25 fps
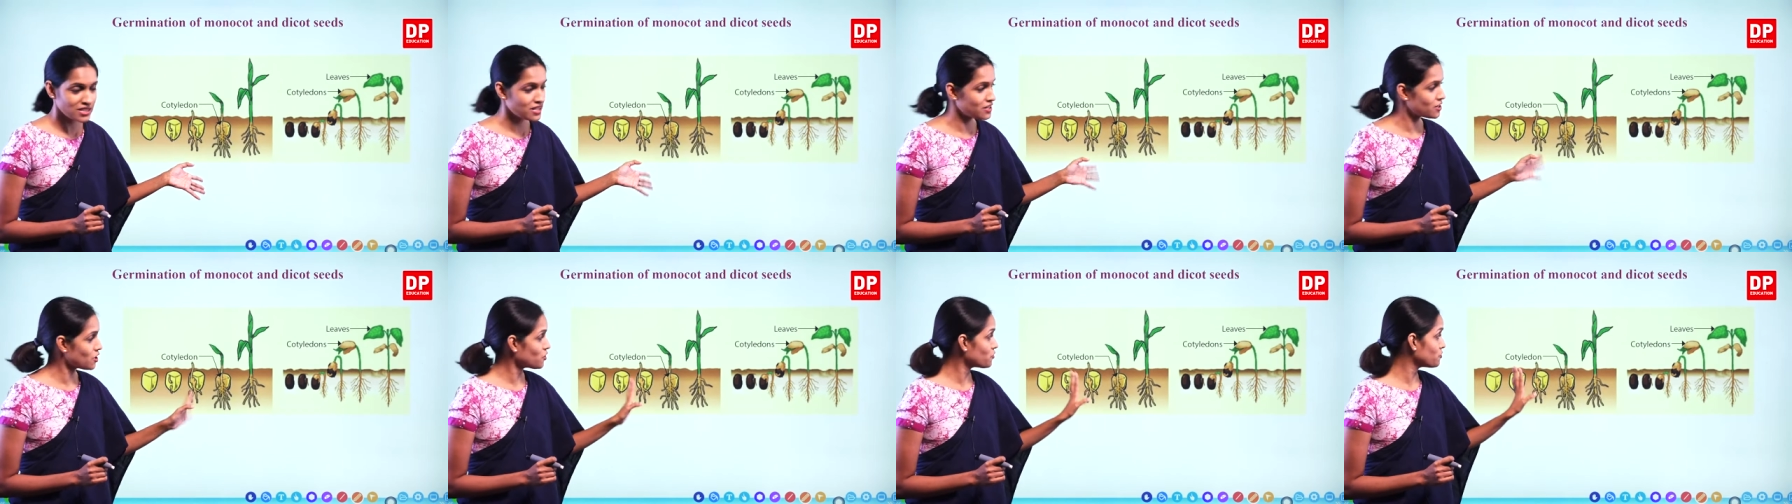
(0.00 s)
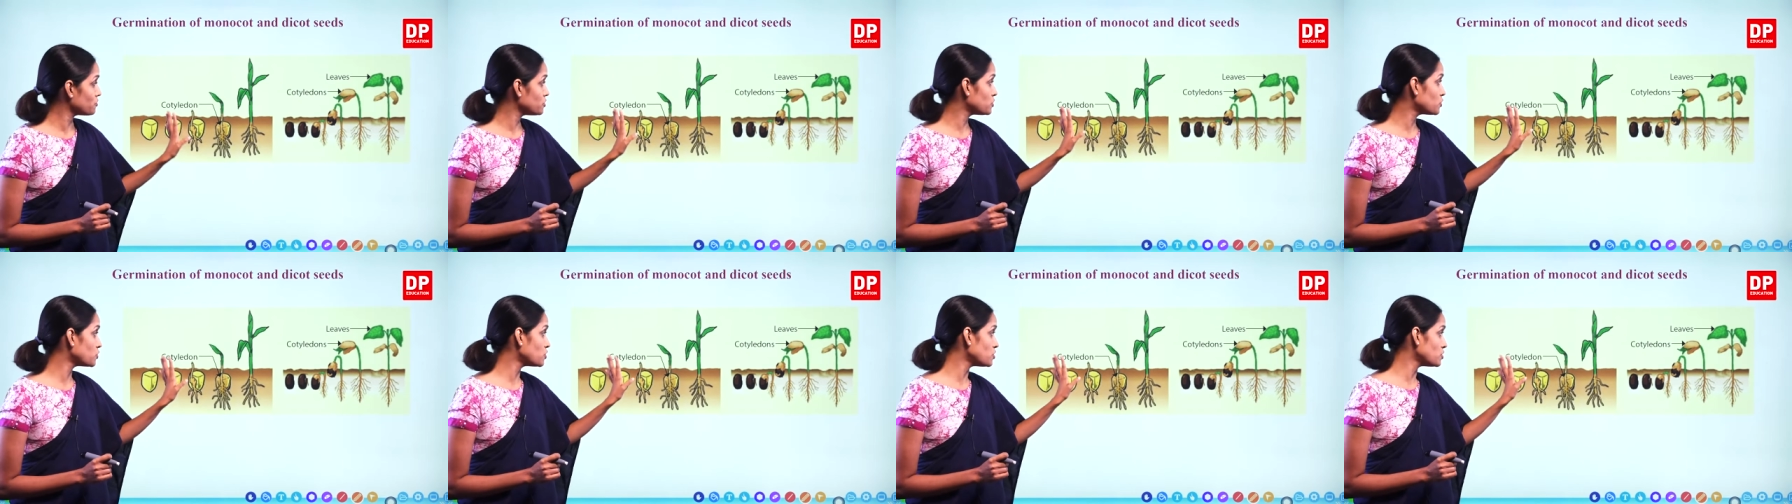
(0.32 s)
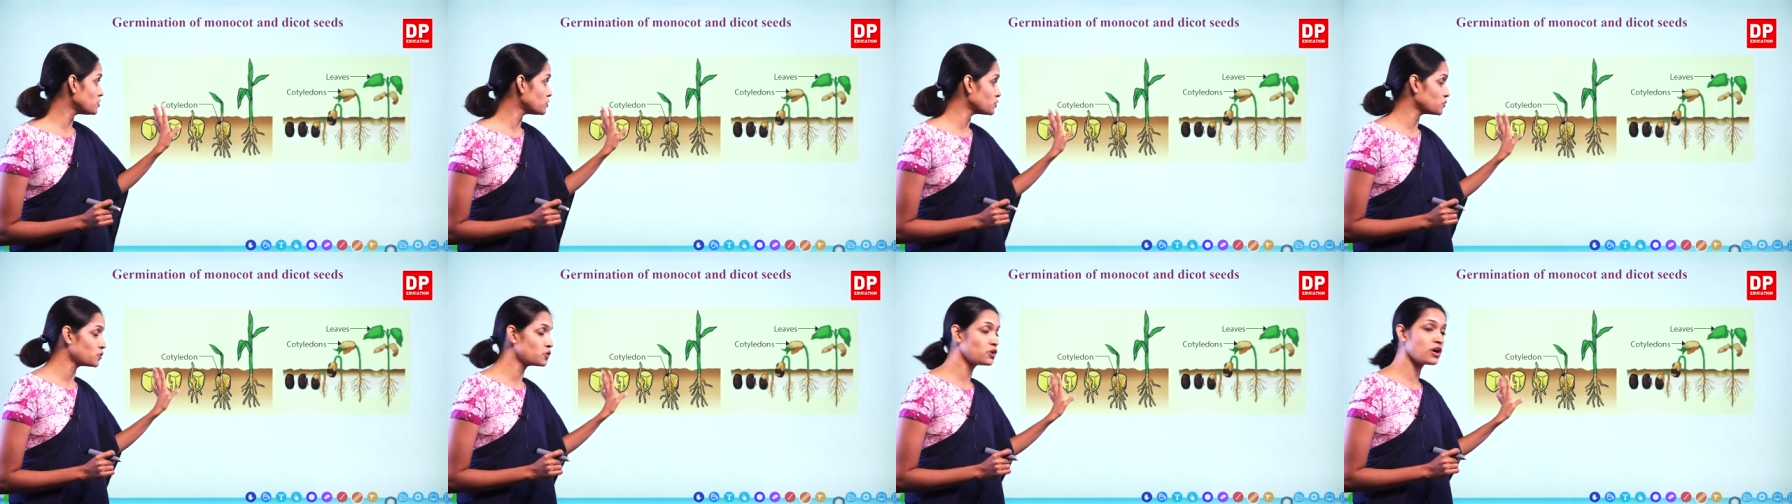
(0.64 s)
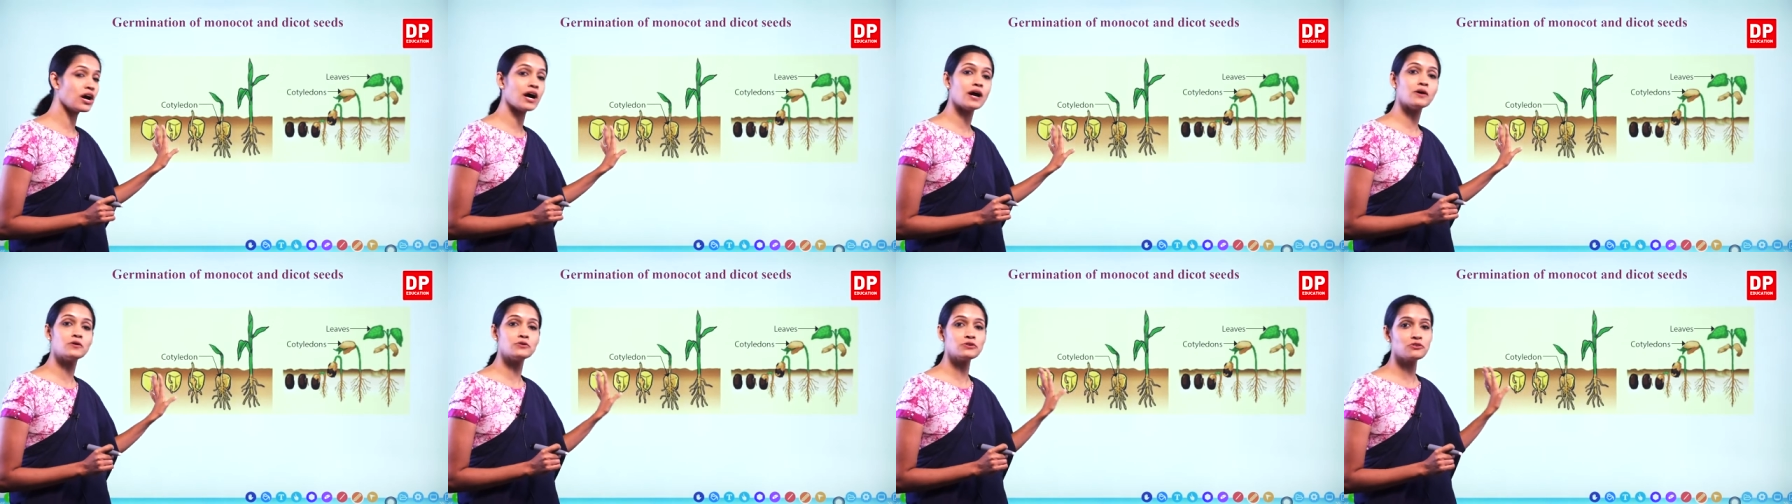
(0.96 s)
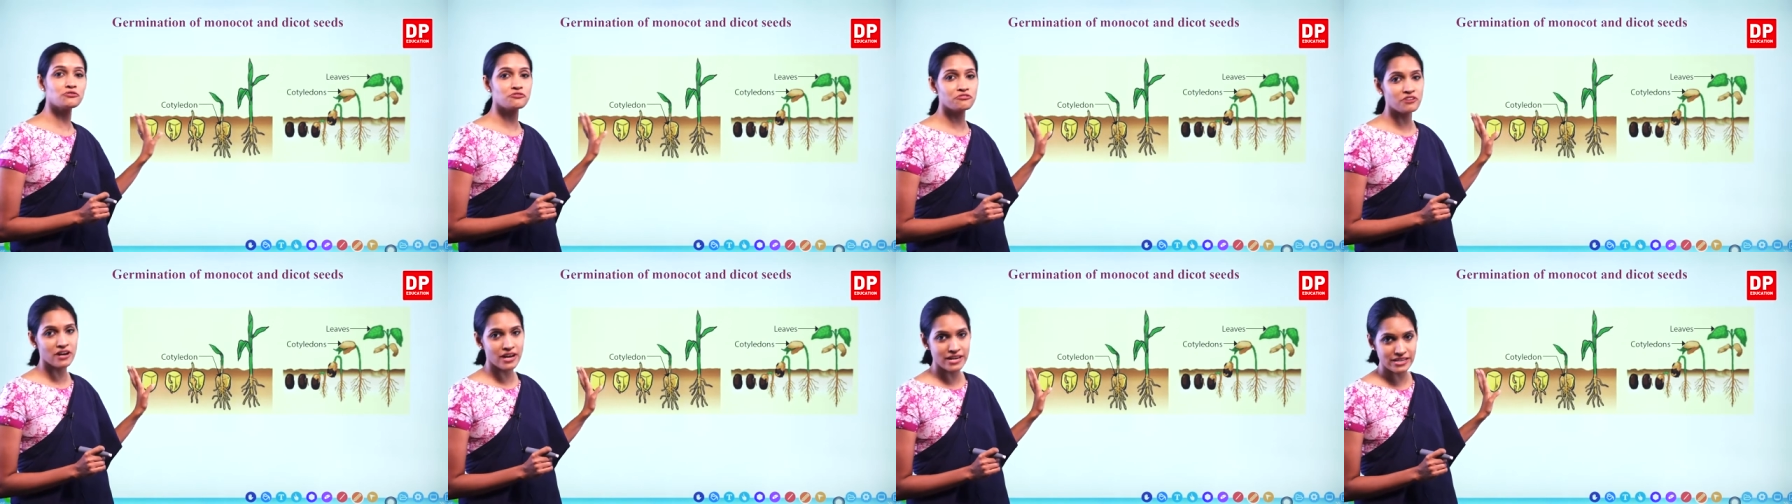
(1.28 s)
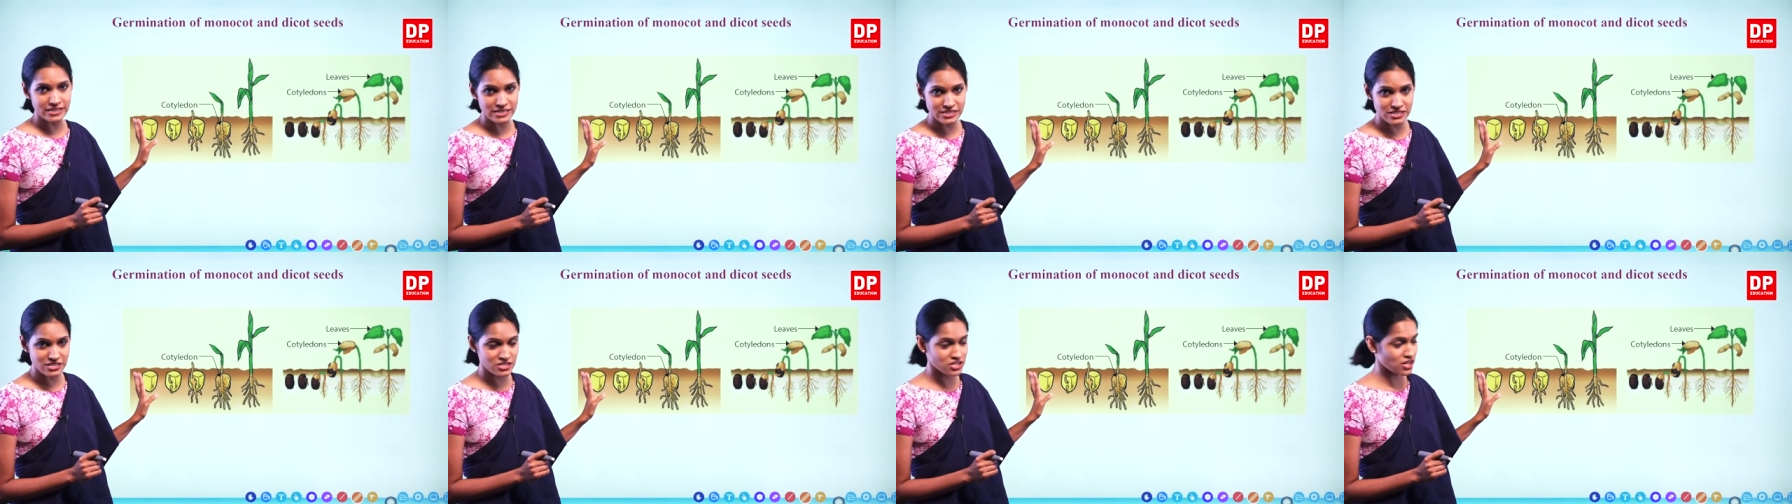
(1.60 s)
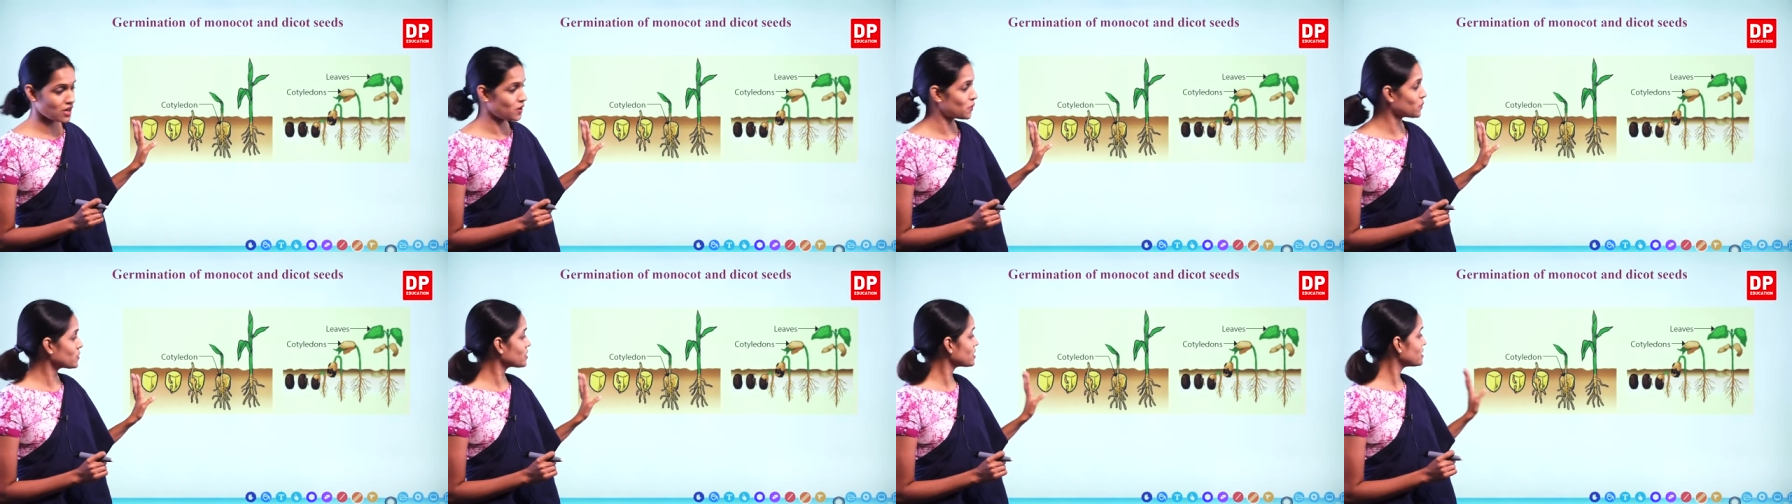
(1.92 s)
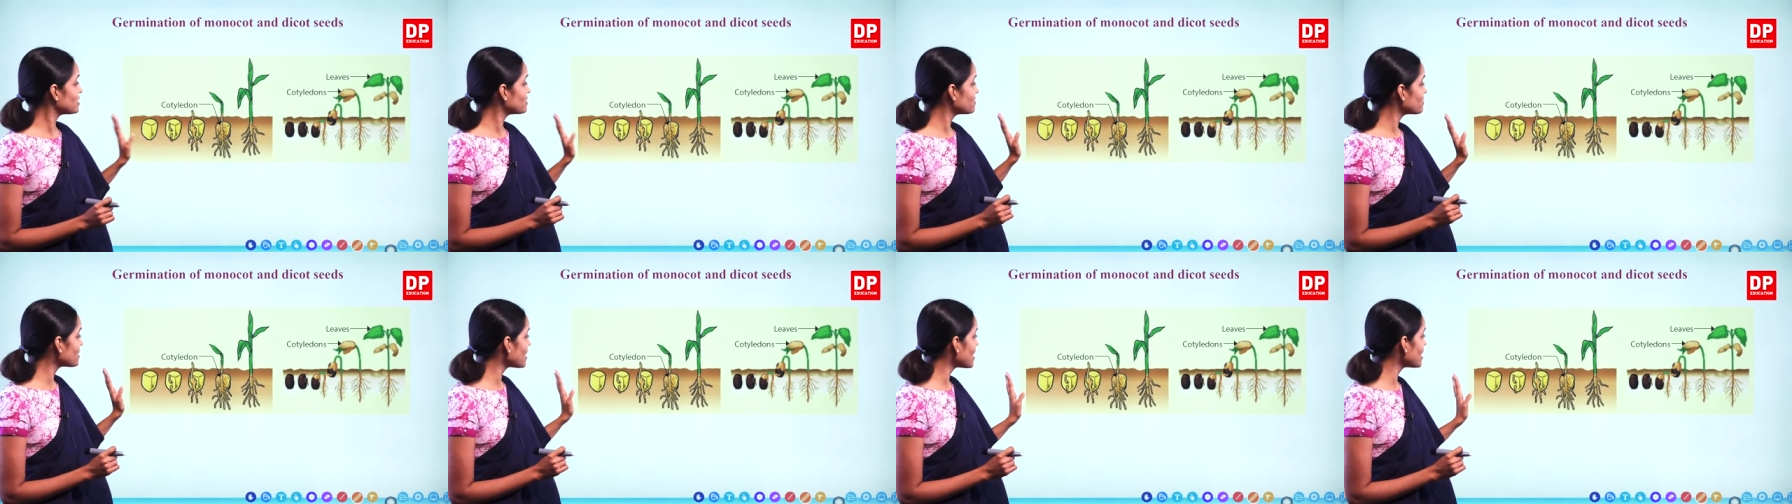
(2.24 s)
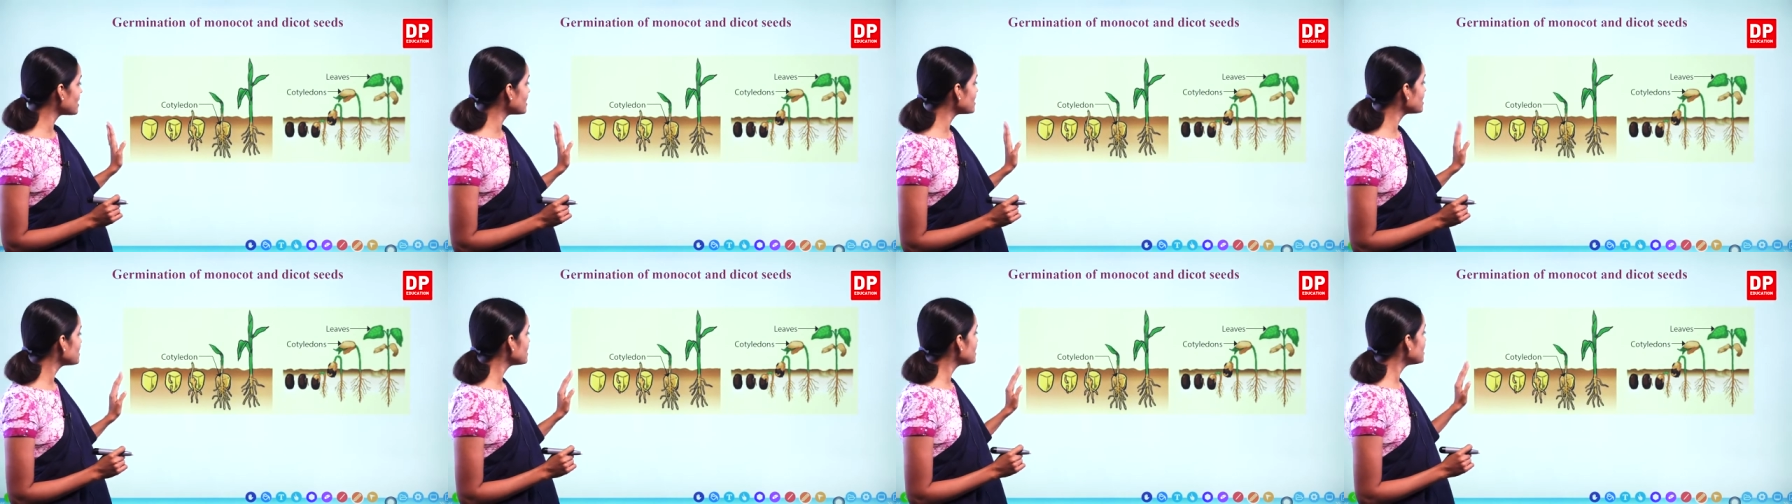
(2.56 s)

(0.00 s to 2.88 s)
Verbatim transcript: Now, we all know how to find it out, right?